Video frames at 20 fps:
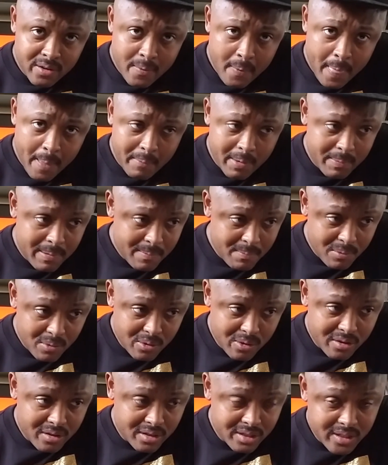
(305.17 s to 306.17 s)
How many people
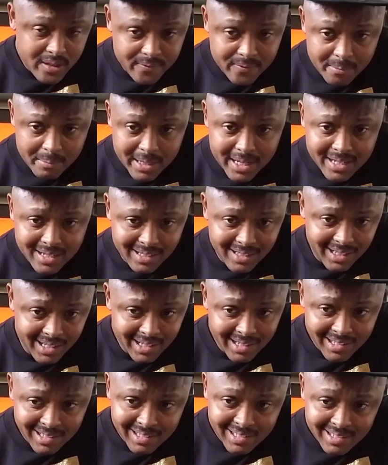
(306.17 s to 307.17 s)
order stuff from Italy?
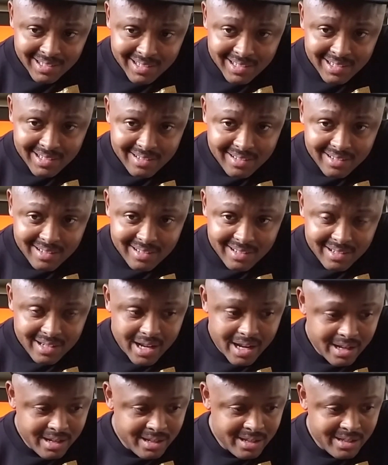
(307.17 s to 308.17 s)

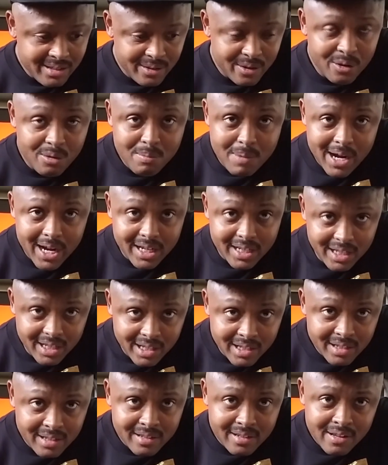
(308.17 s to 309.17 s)
Nobody.
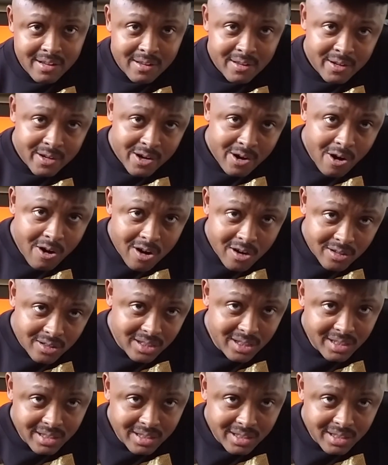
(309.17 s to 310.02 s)
Hardly.